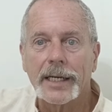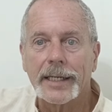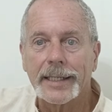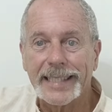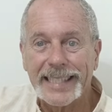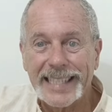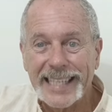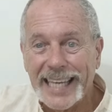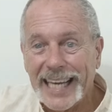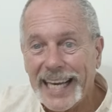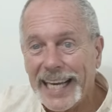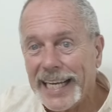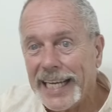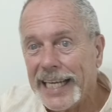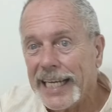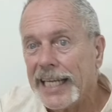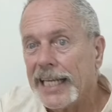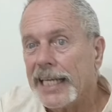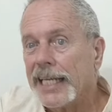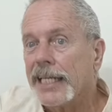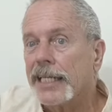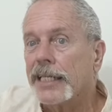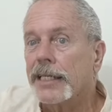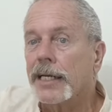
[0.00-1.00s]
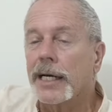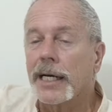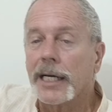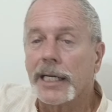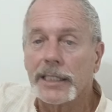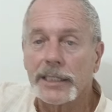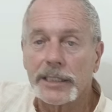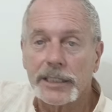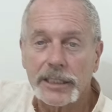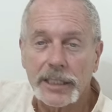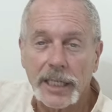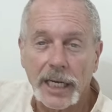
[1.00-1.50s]
on gait,
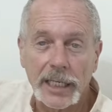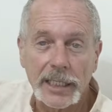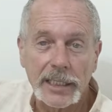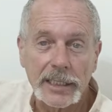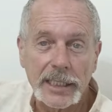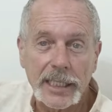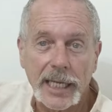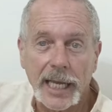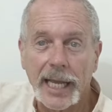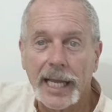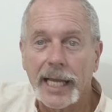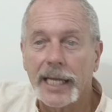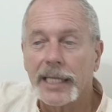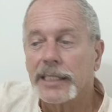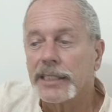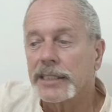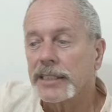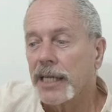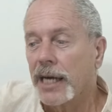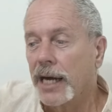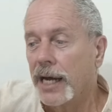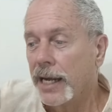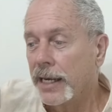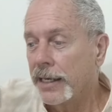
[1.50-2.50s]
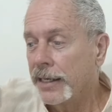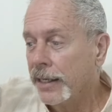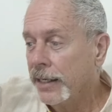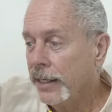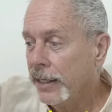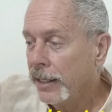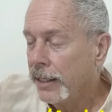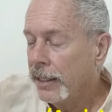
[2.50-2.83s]
on suntans, on